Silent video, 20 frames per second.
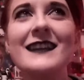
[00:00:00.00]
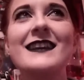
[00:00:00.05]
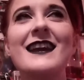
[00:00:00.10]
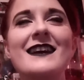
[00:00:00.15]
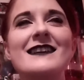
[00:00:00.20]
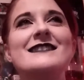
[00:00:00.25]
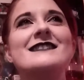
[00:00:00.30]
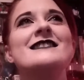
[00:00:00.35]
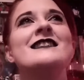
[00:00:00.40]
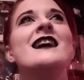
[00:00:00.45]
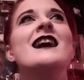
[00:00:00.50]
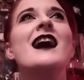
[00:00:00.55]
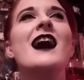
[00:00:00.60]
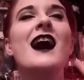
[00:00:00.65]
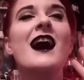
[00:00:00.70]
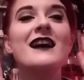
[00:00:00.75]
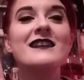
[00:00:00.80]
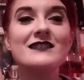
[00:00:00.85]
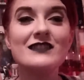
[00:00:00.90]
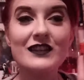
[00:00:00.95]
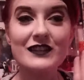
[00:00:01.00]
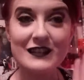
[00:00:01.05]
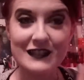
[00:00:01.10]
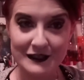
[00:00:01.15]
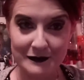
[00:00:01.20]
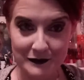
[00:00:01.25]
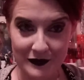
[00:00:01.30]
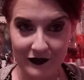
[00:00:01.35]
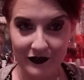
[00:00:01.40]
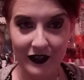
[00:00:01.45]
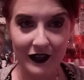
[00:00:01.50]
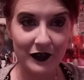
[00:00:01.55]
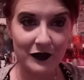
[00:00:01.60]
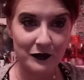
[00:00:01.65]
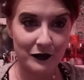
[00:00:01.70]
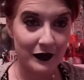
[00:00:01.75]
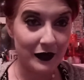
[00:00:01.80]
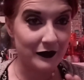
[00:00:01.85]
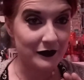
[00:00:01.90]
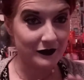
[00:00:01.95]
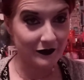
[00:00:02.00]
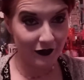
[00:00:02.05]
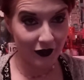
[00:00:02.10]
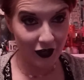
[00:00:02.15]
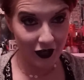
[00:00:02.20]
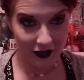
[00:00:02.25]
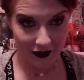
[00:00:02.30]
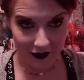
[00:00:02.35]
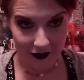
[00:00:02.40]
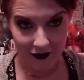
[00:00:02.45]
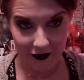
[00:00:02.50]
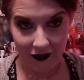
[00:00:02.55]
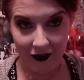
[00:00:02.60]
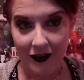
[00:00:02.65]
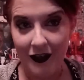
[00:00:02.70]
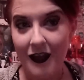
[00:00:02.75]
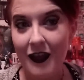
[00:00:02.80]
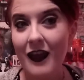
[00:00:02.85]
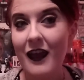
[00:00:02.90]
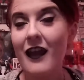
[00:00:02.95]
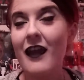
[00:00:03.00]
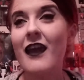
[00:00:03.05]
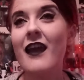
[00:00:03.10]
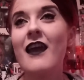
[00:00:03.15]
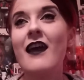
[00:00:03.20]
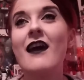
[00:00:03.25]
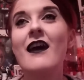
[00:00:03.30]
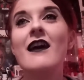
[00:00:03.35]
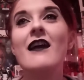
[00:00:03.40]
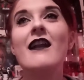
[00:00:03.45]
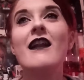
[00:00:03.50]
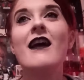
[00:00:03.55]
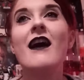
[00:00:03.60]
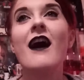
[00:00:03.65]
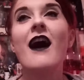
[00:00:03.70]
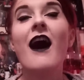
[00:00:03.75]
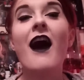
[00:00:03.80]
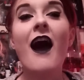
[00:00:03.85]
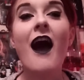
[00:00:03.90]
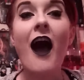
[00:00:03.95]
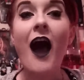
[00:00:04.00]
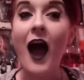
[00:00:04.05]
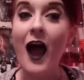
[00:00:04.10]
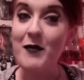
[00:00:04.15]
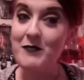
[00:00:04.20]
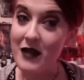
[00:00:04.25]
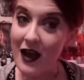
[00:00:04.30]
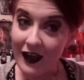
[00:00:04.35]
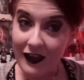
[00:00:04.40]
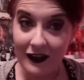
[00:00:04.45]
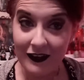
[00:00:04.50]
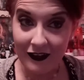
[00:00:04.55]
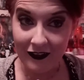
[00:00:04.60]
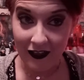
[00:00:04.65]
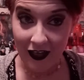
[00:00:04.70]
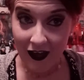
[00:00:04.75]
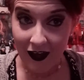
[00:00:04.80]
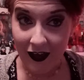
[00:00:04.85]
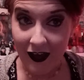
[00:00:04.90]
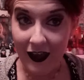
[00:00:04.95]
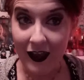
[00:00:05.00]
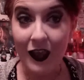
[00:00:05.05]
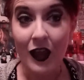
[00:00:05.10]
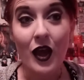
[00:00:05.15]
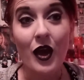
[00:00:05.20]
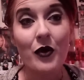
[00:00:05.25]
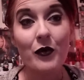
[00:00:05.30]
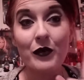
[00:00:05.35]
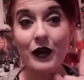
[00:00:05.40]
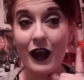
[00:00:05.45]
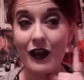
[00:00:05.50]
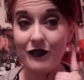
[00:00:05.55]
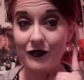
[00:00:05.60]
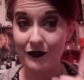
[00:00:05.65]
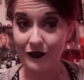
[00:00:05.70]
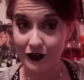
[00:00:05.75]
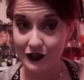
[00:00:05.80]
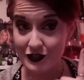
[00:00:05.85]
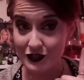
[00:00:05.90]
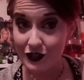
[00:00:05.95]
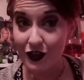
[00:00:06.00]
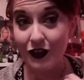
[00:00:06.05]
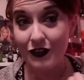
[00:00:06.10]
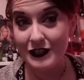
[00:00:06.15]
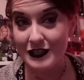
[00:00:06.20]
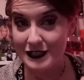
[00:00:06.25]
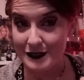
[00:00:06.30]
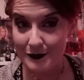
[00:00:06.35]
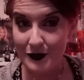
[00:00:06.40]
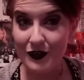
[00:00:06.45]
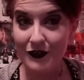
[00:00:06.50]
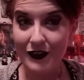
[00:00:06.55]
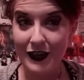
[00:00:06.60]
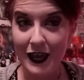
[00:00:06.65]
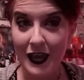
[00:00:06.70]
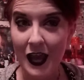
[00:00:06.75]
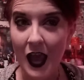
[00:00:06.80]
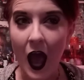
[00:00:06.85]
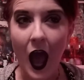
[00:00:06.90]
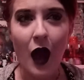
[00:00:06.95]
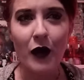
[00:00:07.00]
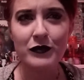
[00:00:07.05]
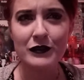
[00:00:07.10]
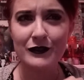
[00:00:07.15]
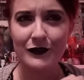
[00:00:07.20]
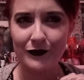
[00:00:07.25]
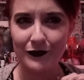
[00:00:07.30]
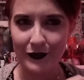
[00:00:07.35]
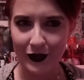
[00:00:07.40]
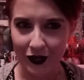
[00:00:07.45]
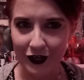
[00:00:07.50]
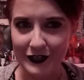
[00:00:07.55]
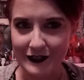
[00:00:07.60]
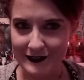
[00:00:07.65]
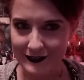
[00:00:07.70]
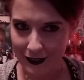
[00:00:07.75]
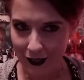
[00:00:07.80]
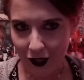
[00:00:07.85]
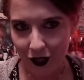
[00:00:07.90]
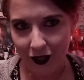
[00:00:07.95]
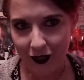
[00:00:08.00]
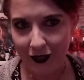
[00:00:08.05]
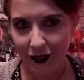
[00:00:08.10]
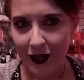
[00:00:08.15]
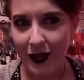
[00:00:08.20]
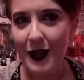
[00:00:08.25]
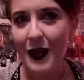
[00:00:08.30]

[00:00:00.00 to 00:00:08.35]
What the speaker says: Yes, I saw this movie when I was very young, and I'm not gonna lie, when I first saw this movie, I was very scared.